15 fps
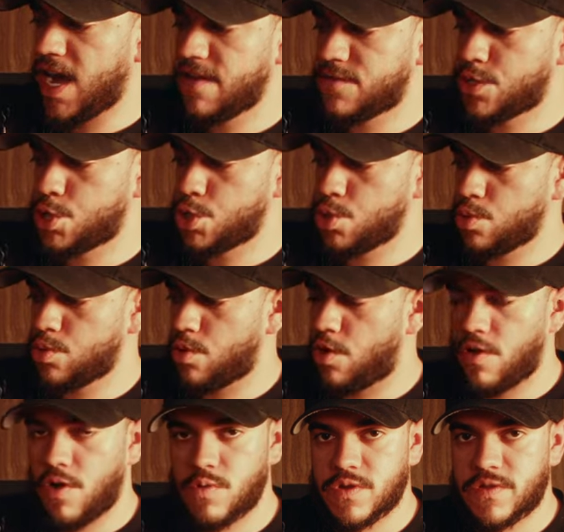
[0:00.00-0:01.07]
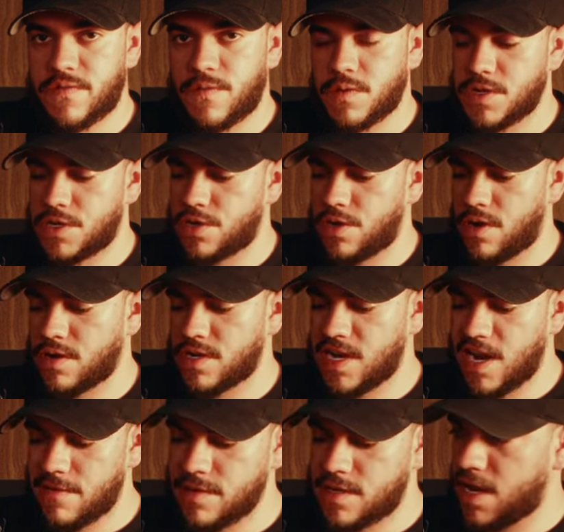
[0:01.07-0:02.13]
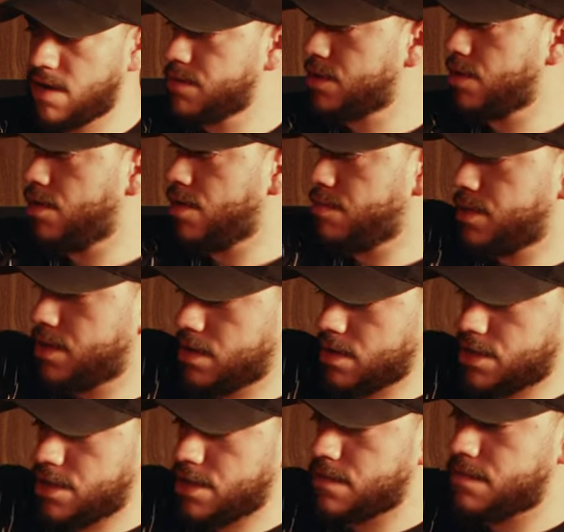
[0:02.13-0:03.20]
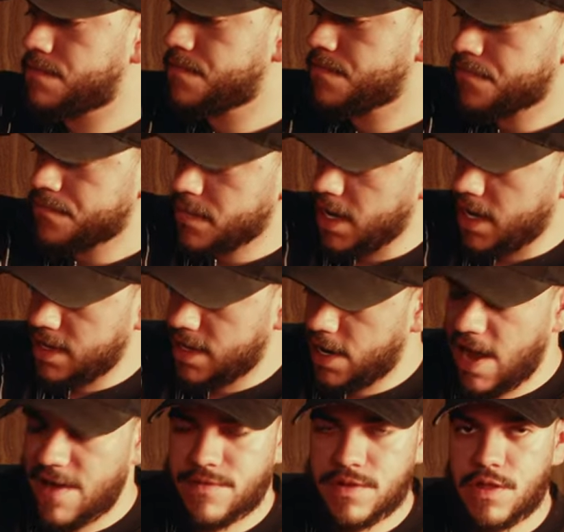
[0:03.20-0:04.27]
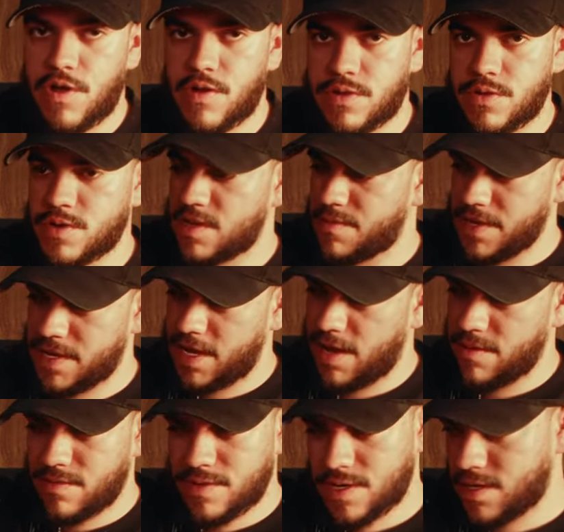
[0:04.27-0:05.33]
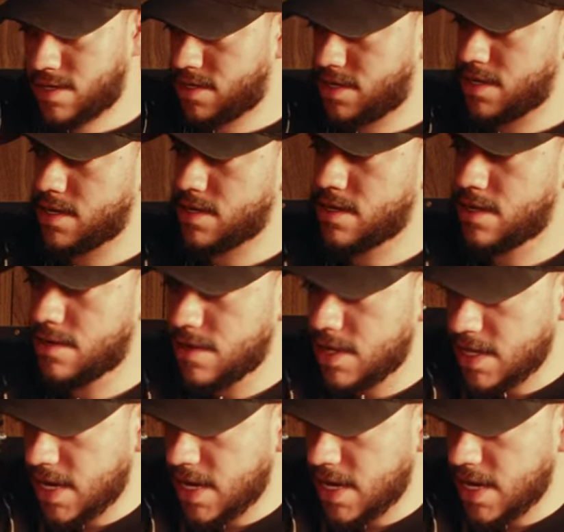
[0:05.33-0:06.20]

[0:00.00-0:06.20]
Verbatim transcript: have two always fully charged every time we go on production. And then I have a long USB cable just sitting there. And